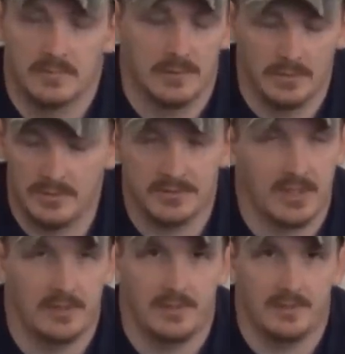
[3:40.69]
Don't use
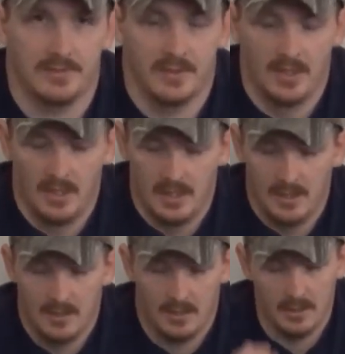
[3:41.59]
that either.
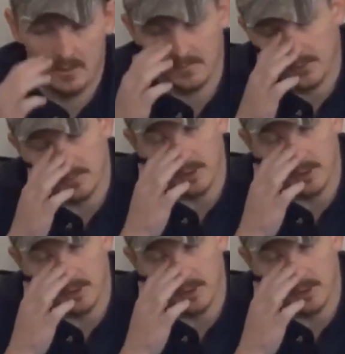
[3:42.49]
They're